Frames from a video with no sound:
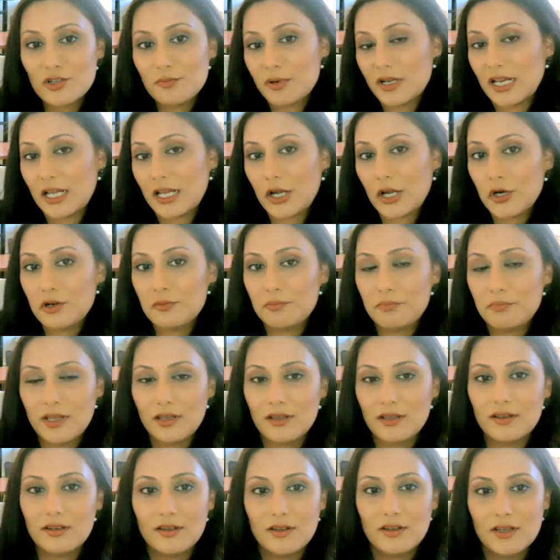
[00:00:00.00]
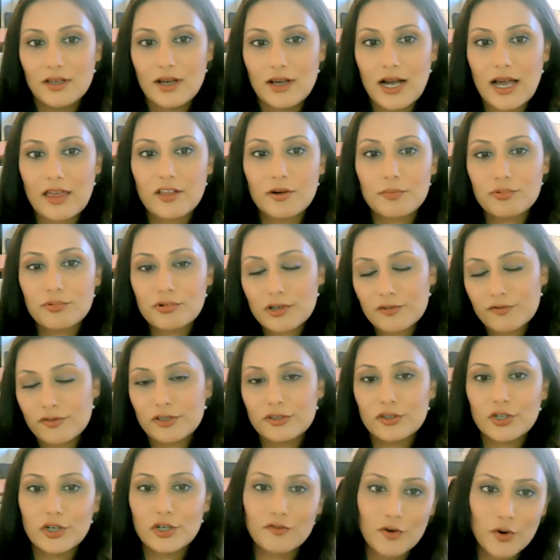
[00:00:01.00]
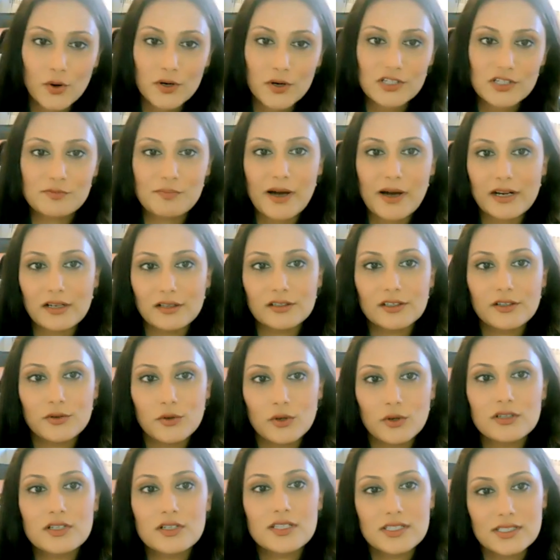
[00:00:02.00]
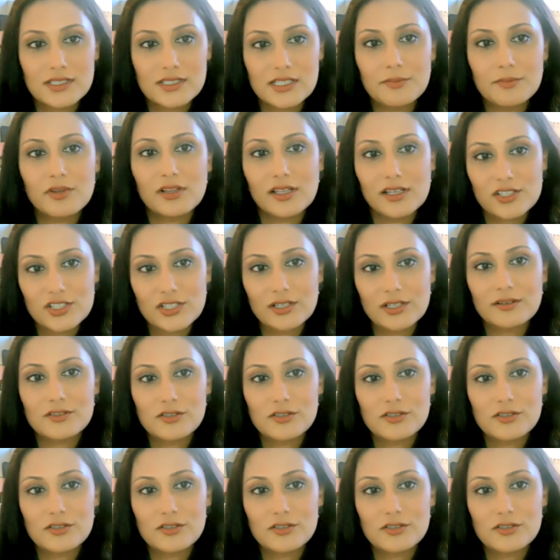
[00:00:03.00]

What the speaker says: but it could be either peripheral nerve or spinal cord stimulation.